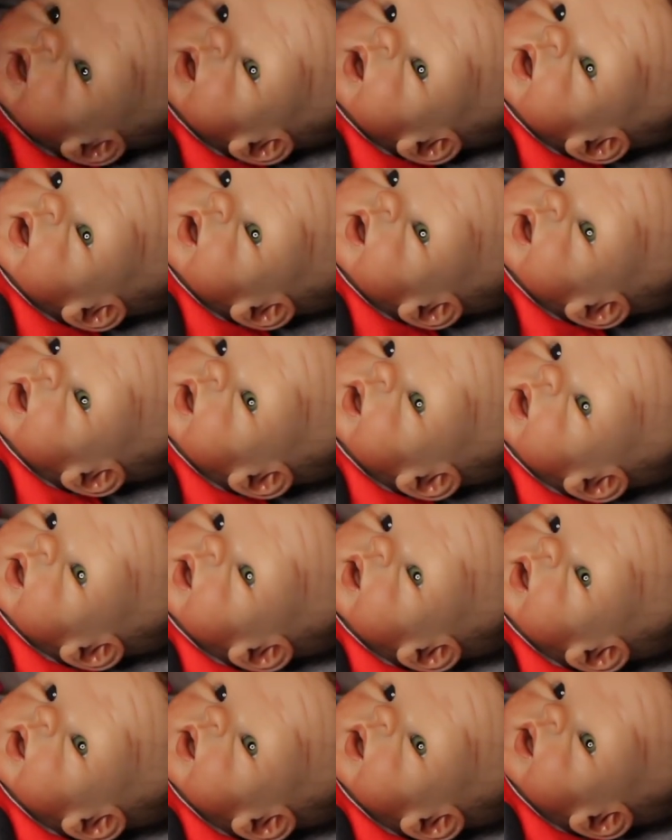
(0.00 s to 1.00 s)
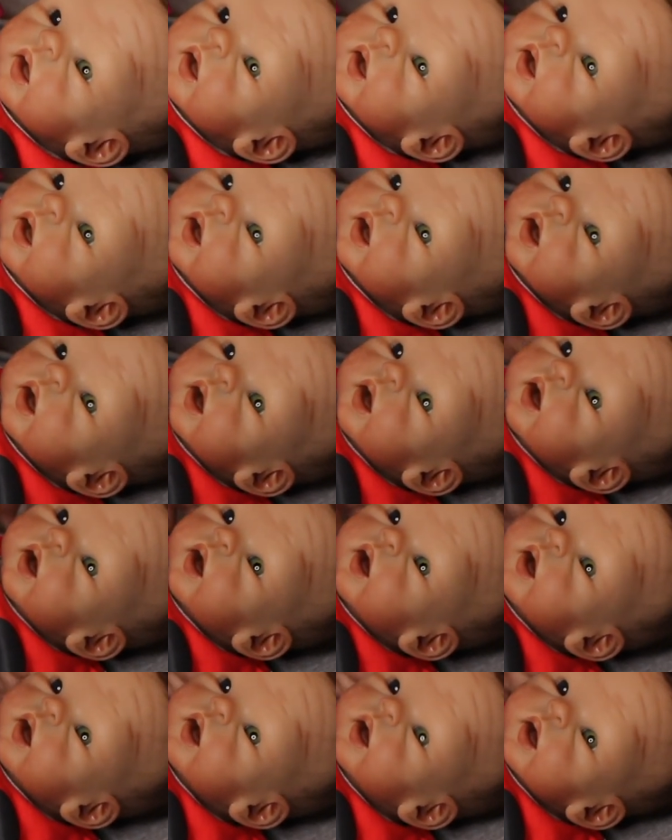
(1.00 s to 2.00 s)
There's not a way I can put both of
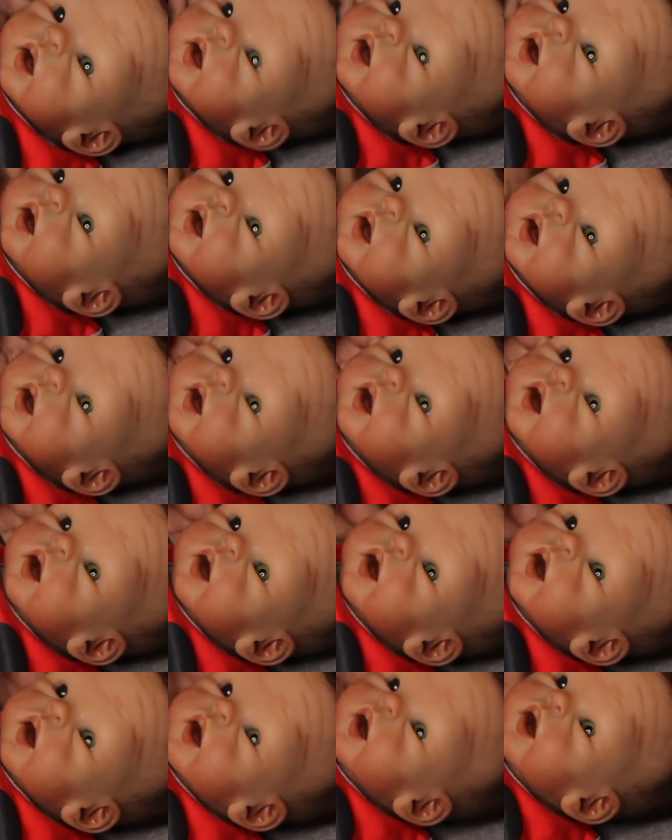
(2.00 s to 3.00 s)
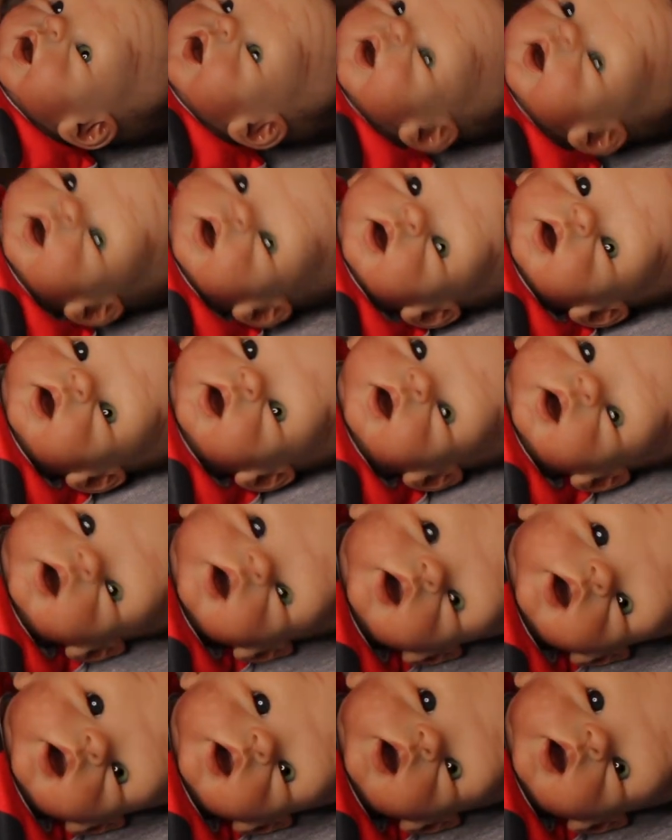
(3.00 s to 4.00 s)
them on here. Come
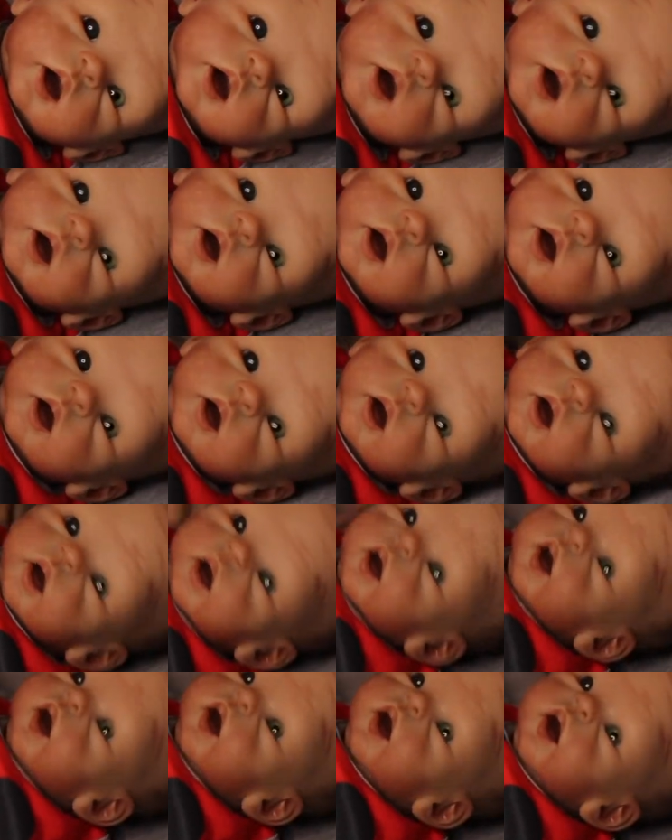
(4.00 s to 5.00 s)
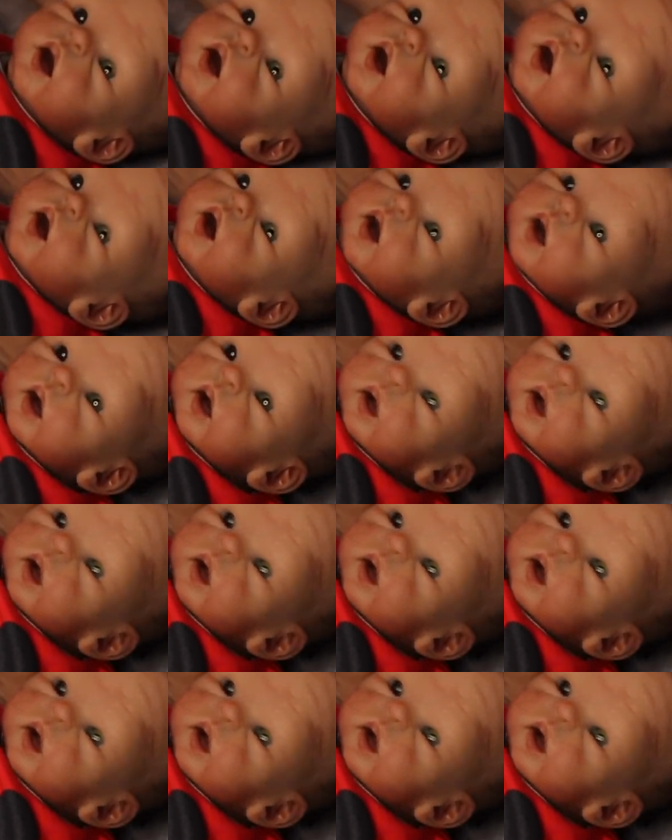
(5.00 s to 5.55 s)
on, Chandler Wandler.